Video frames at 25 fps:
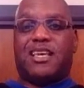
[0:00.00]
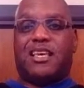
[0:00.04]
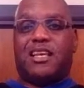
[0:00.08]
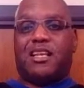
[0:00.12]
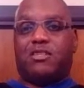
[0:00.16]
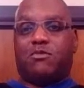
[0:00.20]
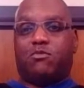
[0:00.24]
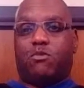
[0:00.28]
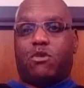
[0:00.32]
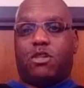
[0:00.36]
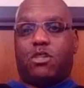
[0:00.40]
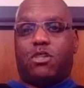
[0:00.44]
It
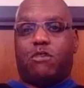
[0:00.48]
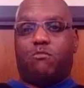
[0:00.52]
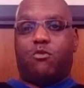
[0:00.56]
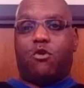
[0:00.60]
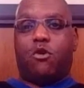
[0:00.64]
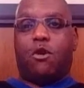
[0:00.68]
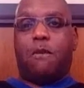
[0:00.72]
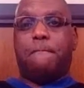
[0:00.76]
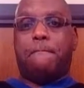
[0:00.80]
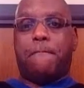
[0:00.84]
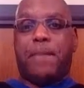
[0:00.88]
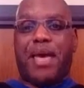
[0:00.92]
is one of the
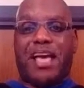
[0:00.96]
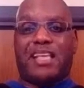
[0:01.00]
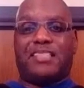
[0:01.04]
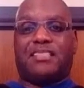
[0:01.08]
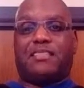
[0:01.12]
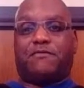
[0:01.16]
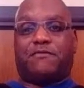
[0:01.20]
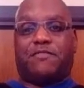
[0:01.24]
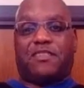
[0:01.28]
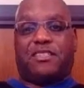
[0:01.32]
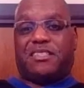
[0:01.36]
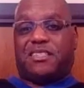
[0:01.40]
more
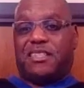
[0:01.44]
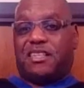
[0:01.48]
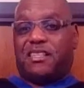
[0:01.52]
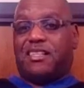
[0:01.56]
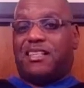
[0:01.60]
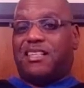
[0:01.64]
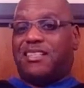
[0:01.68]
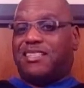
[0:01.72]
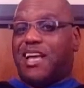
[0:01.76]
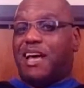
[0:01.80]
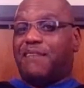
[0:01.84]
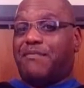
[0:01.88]
massive
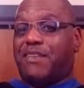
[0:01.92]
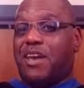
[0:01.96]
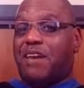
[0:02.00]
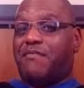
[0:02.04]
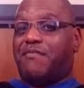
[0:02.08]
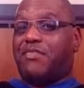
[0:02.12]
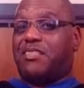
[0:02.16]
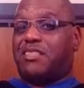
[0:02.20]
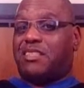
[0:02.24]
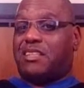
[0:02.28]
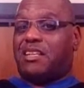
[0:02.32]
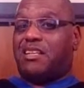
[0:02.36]
facilities I've
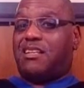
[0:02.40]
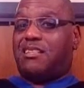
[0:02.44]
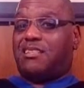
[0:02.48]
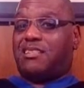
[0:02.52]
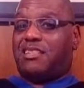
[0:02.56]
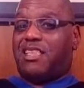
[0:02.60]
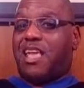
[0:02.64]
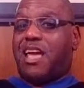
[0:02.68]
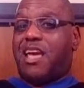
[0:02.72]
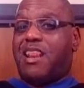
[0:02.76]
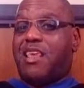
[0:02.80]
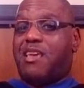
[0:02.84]
ever seen a
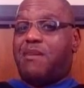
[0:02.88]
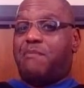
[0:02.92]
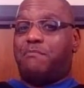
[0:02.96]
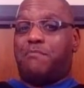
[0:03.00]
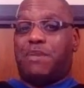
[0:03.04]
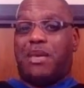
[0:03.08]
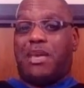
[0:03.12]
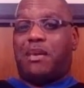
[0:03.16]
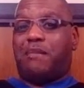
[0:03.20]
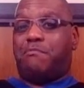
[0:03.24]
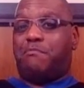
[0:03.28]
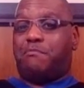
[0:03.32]
stadium
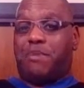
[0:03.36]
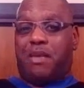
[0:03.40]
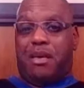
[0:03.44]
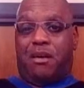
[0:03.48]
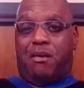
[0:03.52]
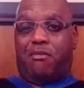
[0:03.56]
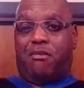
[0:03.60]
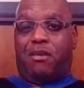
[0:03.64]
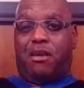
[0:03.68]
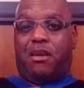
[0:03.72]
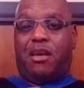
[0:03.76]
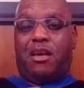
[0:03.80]
being
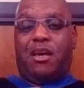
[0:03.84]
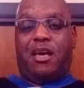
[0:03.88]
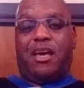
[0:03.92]
built.